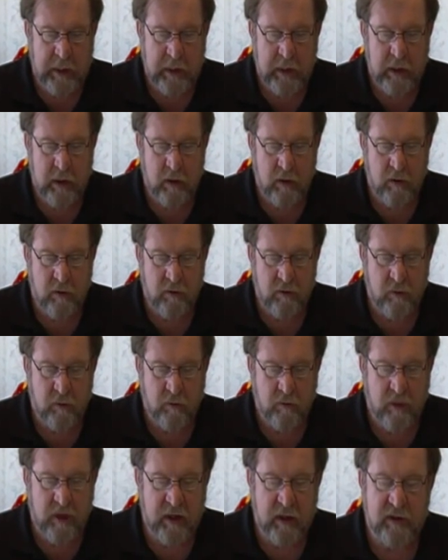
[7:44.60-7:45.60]
And
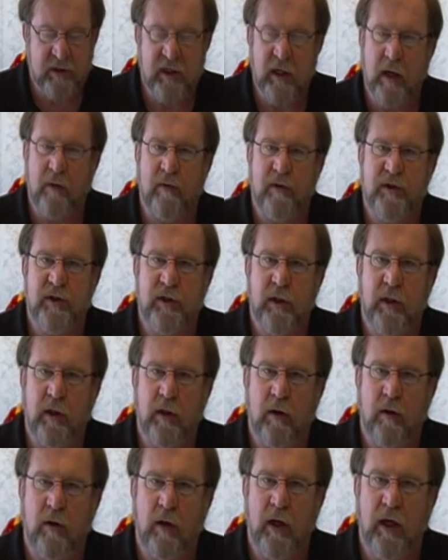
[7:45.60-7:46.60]
by
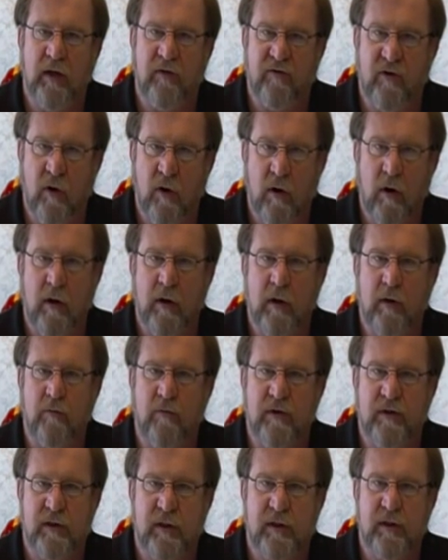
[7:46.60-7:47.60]
establishing a
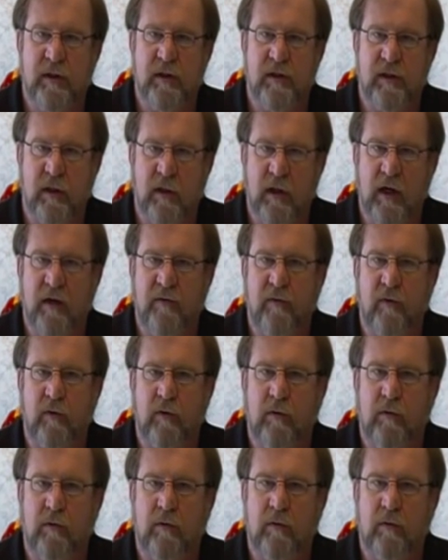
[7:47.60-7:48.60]
target resistance
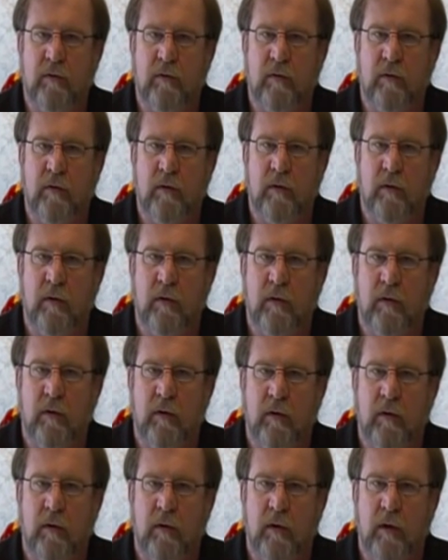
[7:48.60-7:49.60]
level,
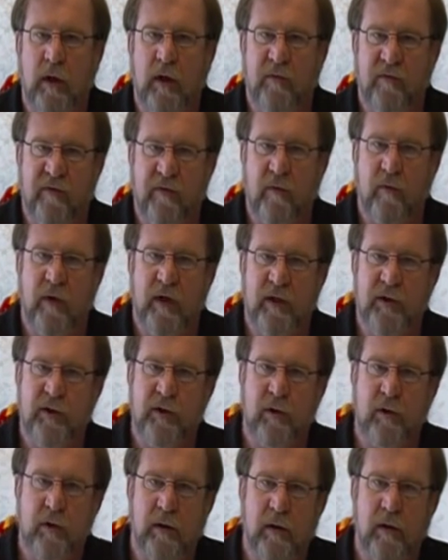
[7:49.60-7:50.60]

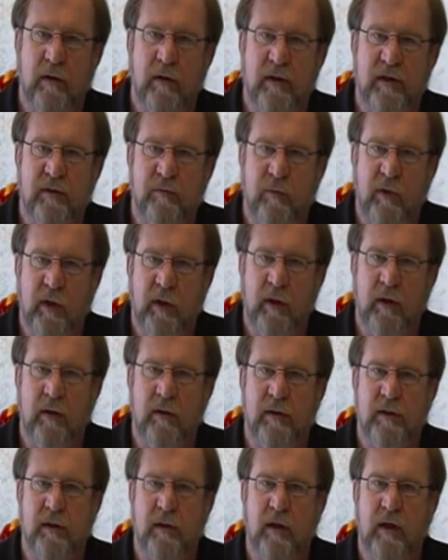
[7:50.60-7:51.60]
inferentially this
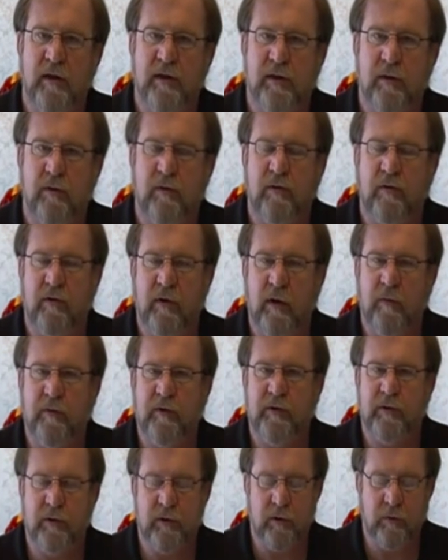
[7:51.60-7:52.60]
means a certain
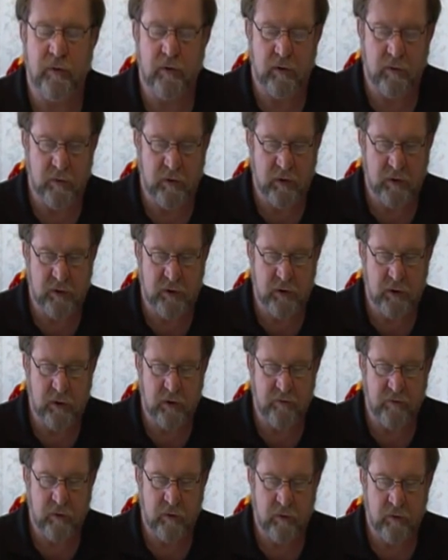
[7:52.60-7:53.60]
temperature is going to be
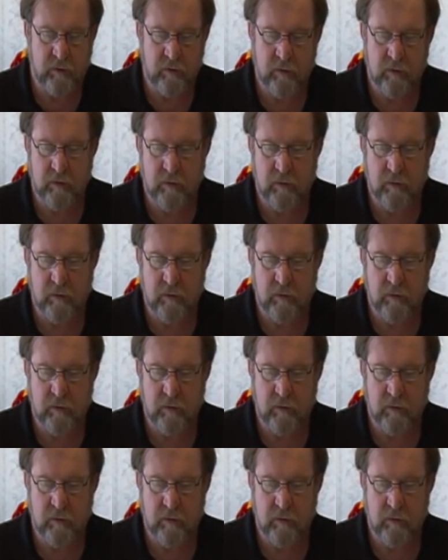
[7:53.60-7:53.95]
achieved.